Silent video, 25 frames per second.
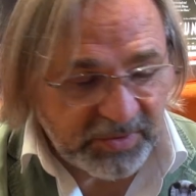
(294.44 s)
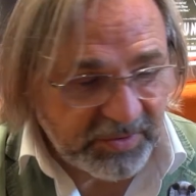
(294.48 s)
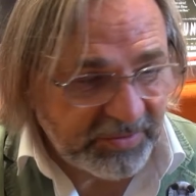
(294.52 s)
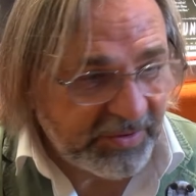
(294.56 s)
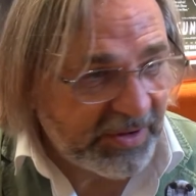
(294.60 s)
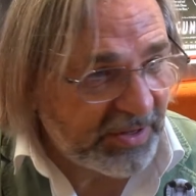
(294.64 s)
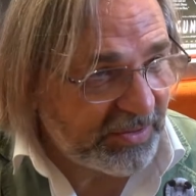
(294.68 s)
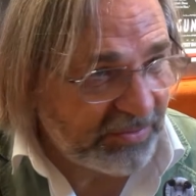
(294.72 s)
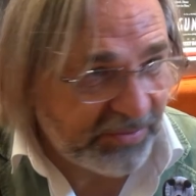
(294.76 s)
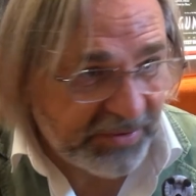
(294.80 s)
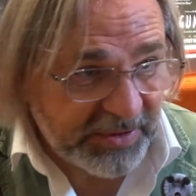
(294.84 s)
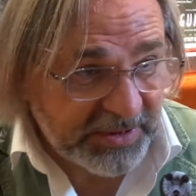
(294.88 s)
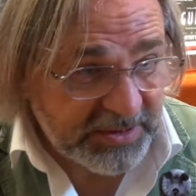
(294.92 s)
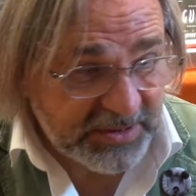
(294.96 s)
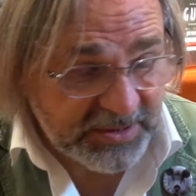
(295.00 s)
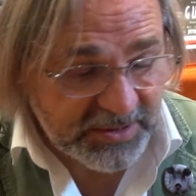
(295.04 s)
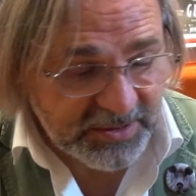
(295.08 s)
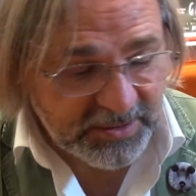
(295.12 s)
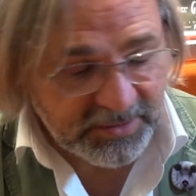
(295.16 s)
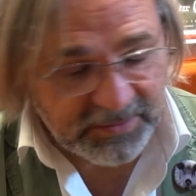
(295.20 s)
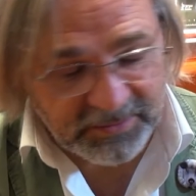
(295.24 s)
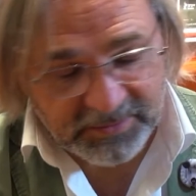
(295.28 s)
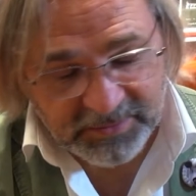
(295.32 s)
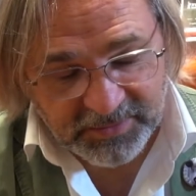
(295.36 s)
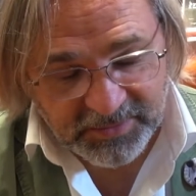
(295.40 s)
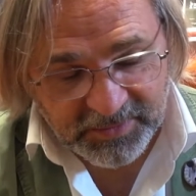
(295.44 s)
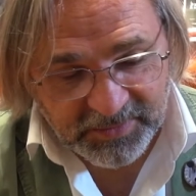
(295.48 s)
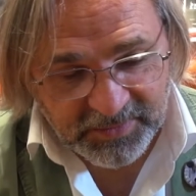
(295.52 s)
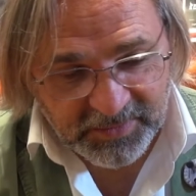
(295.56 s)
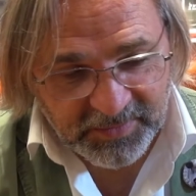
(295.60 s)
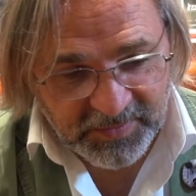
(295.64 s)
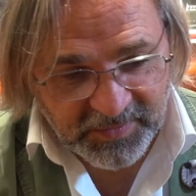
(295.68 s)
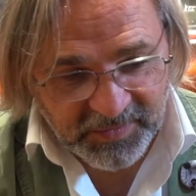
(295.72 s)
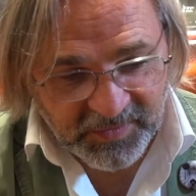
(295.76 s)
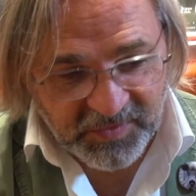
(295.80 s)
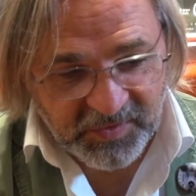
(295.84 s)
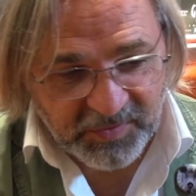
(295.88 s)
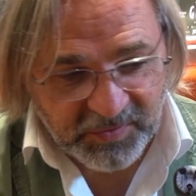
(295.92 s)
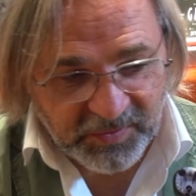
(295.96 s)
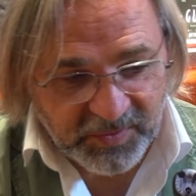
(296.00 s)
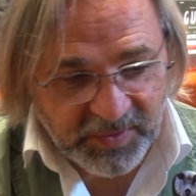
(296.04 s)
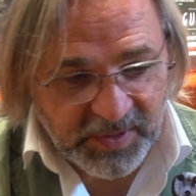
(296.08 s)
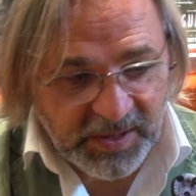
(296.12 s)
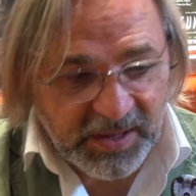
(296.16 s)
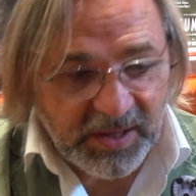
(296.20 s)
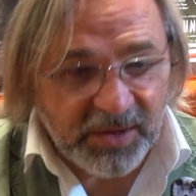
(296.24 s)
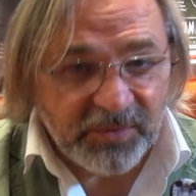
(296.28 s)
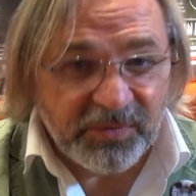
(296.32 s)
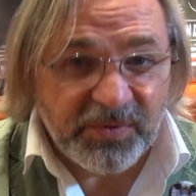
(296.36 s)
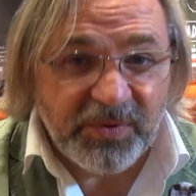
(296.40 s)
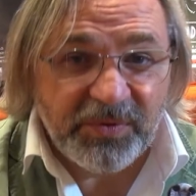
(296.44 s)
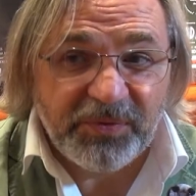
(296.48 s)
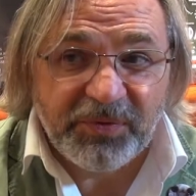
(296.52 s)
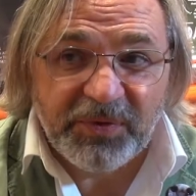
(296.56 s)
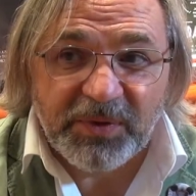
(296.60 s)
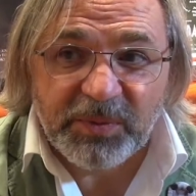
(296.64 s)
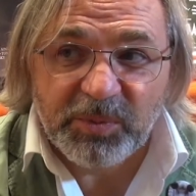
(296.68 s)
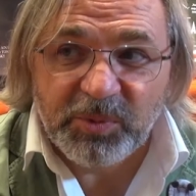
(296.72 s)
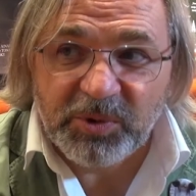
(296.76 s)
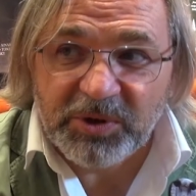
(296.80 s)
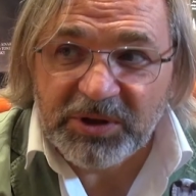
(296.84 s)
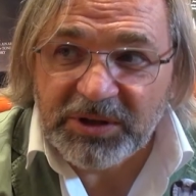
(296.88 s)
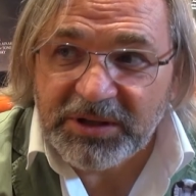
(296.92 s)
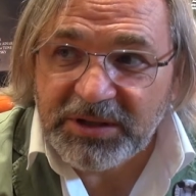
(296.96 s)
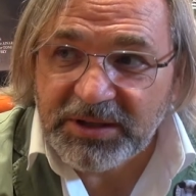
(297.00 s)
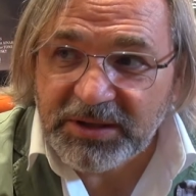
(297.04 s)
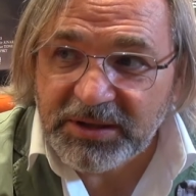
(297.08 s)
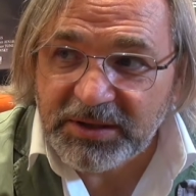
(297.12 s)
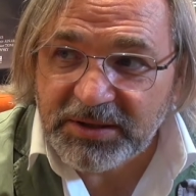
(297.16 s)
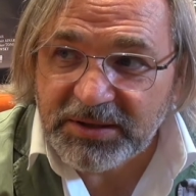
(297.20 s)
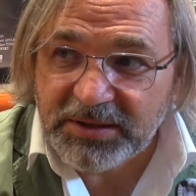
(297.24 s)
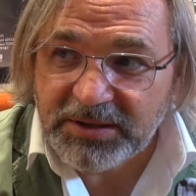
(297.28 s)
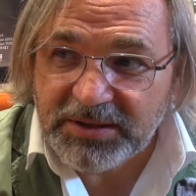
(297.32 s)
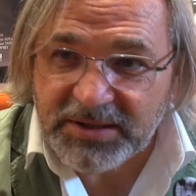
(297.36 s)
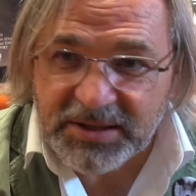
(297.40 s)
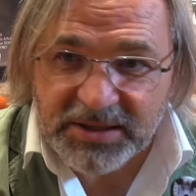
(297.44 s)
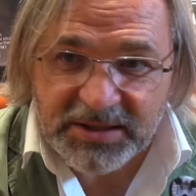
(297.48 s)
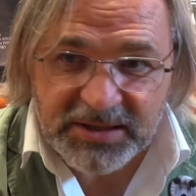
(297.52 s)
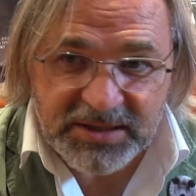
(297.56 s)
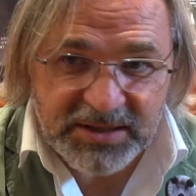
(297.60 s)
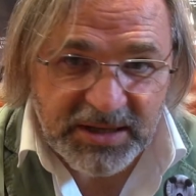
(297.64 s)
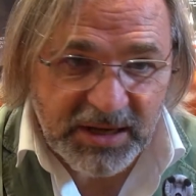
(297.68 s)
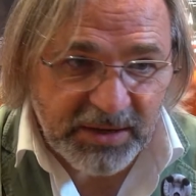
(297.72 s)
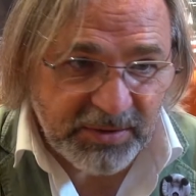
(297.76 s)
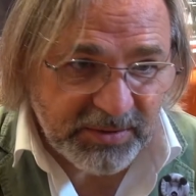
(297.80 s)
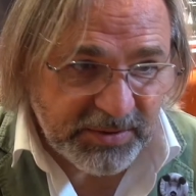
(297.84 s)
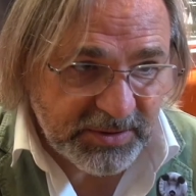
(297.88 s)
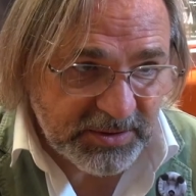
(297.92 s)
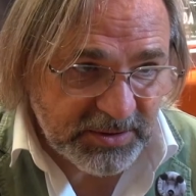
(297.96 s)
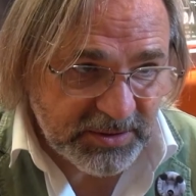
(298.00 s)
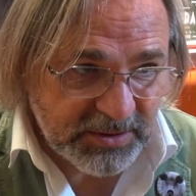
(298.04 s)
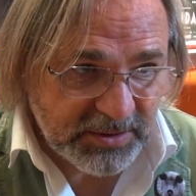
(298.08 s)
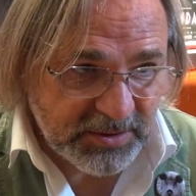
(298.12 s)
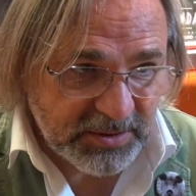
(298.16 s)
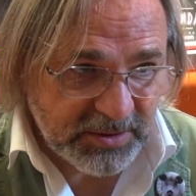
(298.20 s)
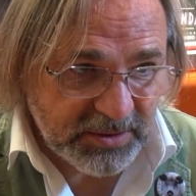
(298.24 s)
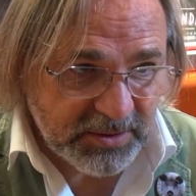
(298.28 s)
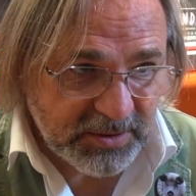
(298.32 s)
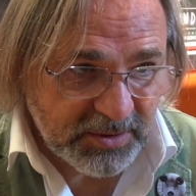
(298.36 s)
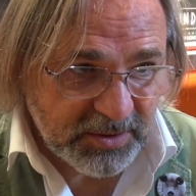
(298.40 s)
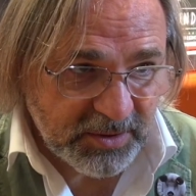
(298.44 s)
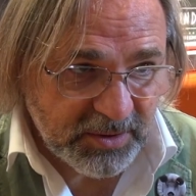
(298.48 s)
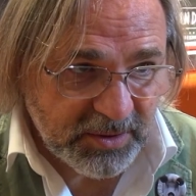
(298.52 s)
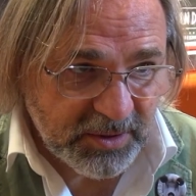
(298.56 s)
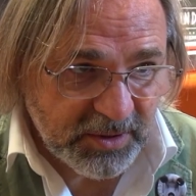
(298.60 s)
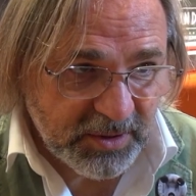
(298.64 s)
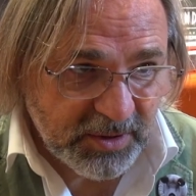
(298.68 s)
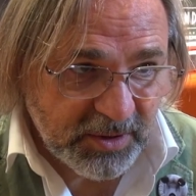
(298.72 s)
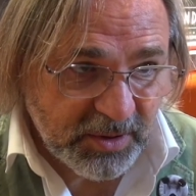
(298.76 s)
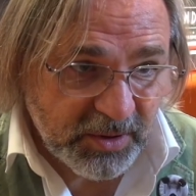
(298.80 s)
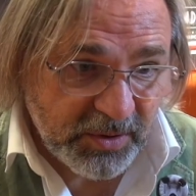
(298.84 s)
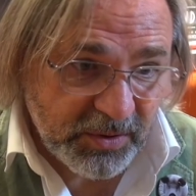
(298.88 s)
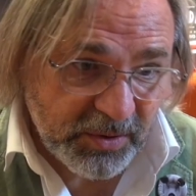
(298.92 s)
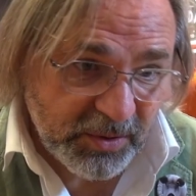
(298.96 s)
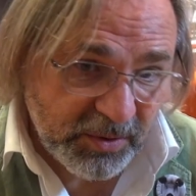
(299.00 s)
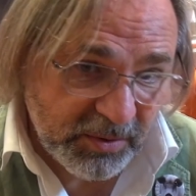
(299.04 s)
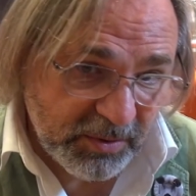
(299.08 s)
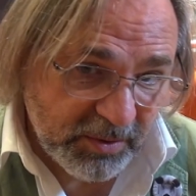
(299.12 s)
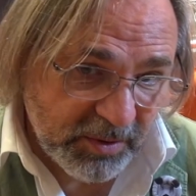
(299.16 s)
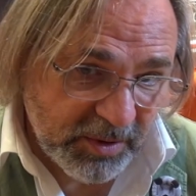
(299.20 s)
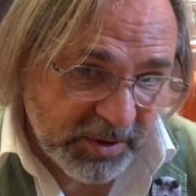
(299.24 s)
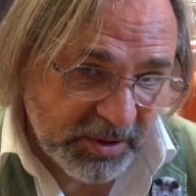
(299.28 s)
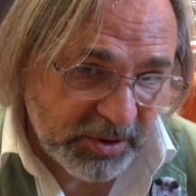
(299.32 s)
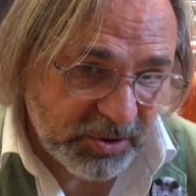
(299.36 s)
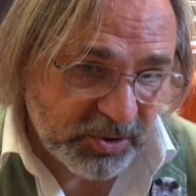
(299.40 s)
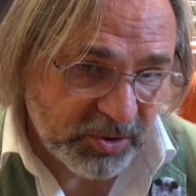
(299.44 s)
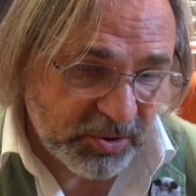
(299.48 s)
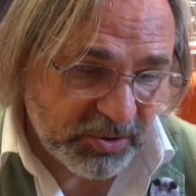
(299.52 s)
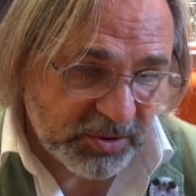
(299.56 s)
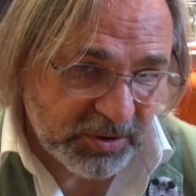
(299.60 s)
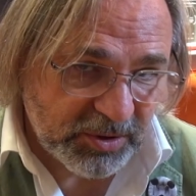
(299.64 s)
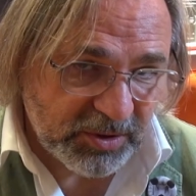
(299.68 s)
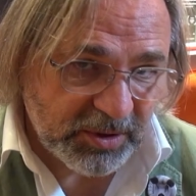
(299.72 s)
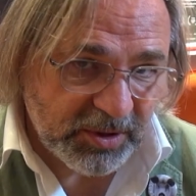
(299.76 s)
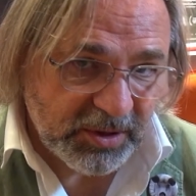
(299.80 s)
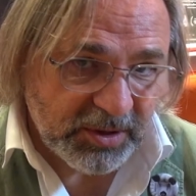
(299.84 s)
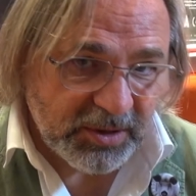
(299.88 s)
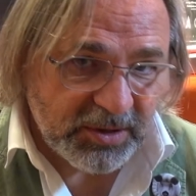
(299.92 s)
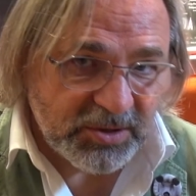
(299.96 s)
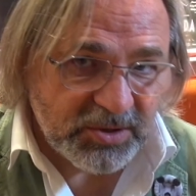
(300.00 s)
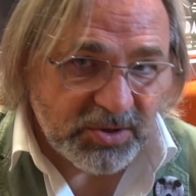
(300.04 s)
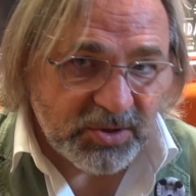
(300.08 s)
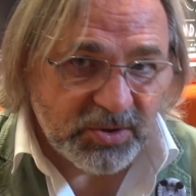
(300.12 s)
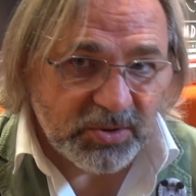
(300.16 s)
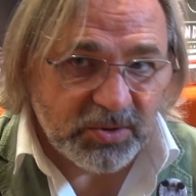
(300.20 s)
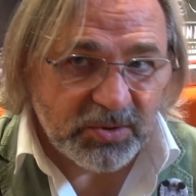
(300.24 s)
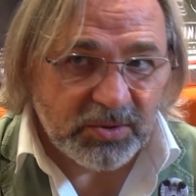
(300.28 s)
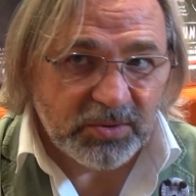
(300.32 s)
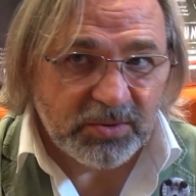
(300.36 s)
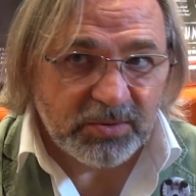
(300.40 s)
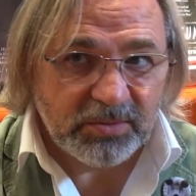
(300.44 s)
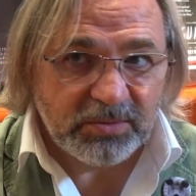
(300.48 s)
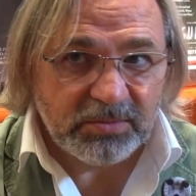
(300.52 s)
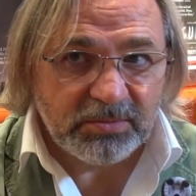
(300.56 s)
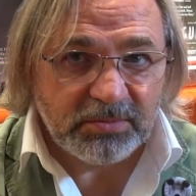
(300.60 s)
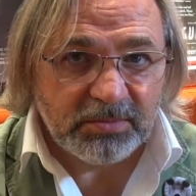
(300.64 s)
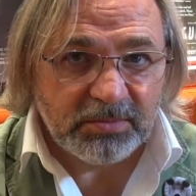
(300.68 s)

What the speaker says: quite fast. We film only 6 hours in total. So